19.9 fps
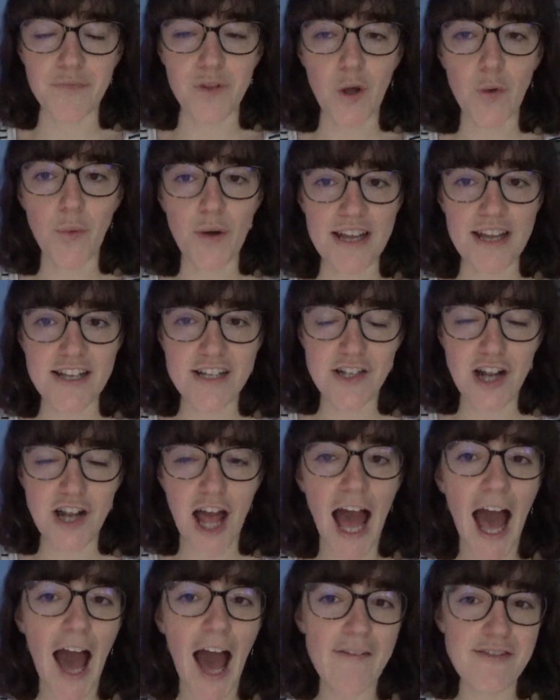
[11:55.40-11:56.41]
which
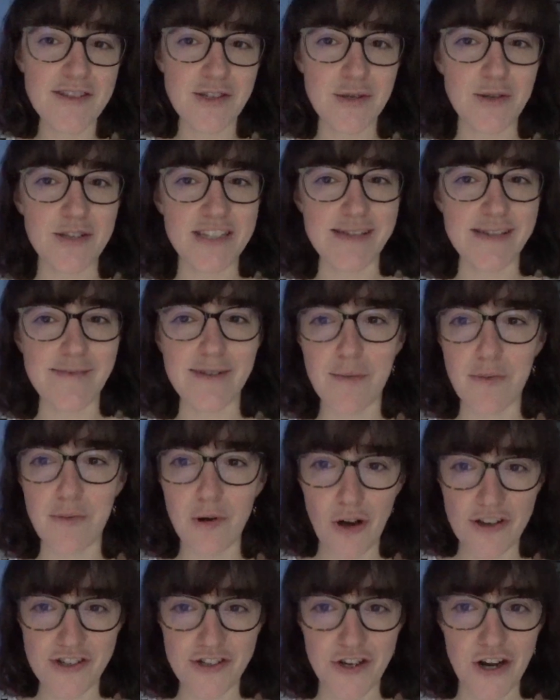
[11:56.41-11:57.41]
have a sort of similar
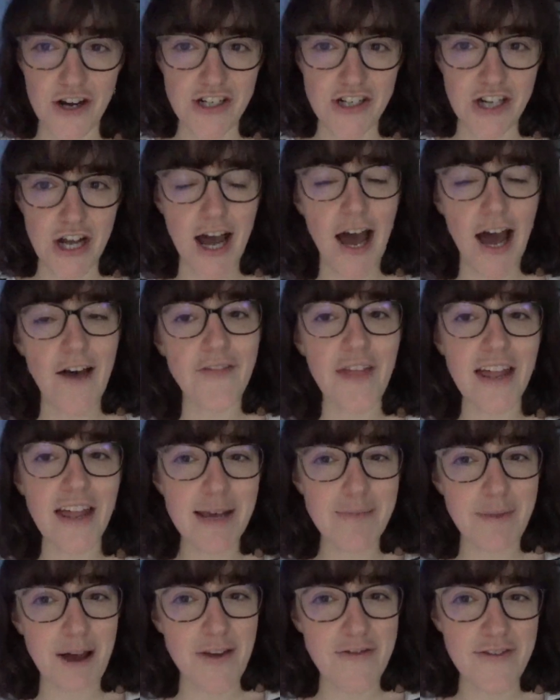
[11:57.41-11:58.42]
plot structure, and then
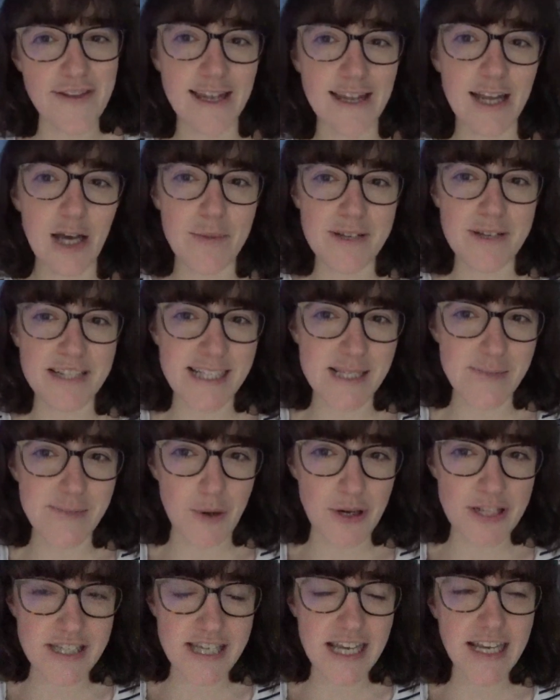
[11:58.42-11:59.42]
it might feel a little bit
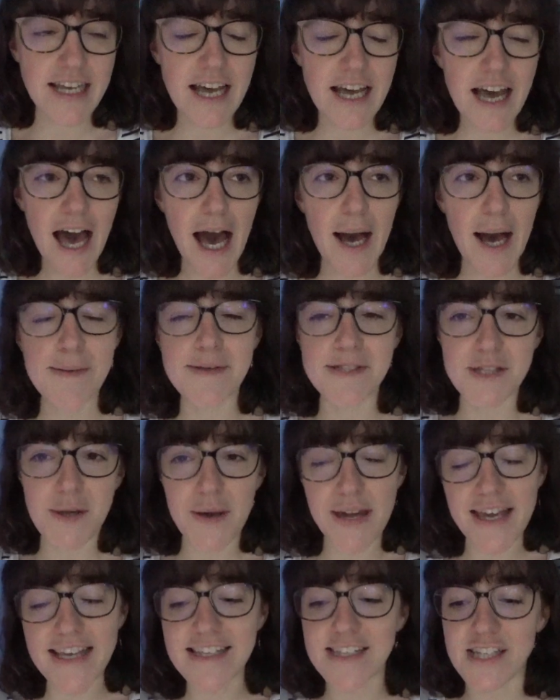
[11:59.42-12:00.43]
disappointing. So
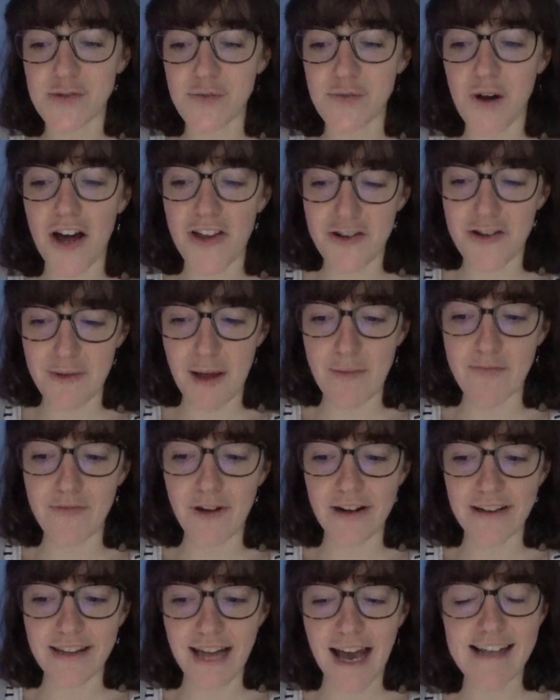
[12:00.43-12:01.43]
it is just worth
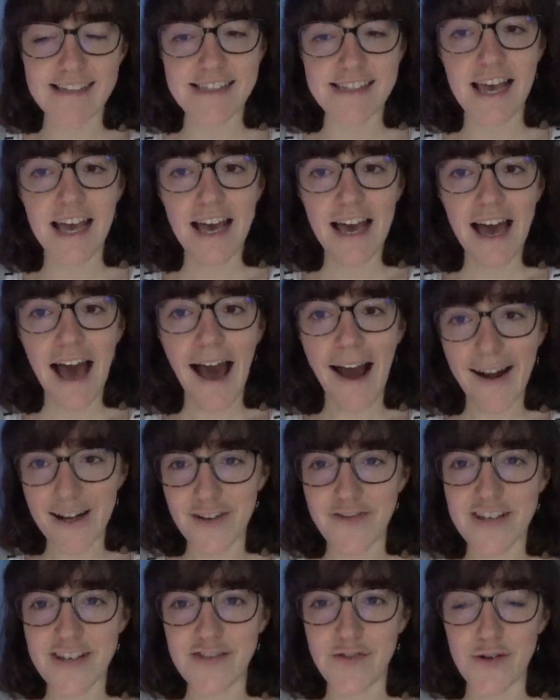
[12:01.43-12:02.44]
remembering that out
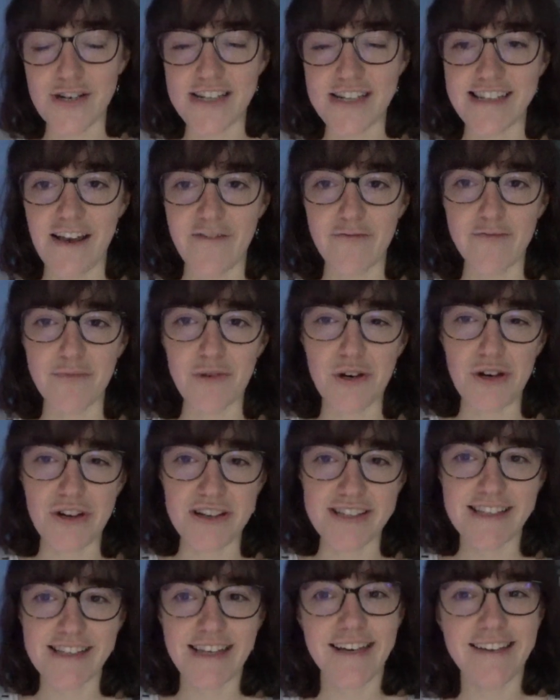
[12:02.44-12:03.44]
of his 47
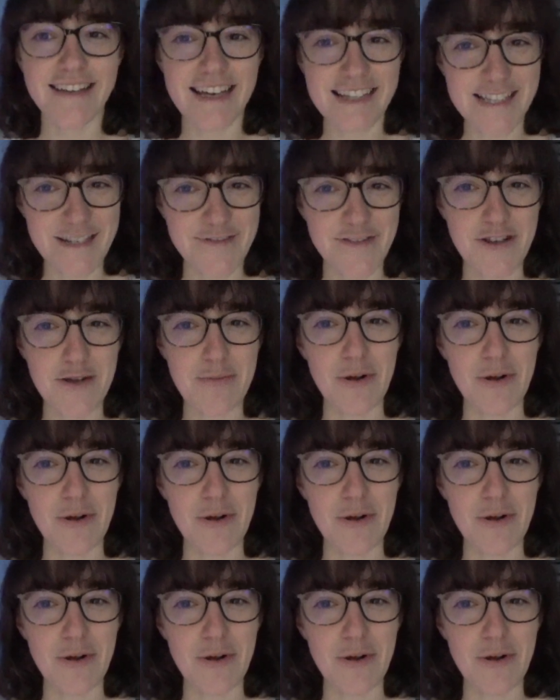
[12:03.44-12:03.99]
books, there's a few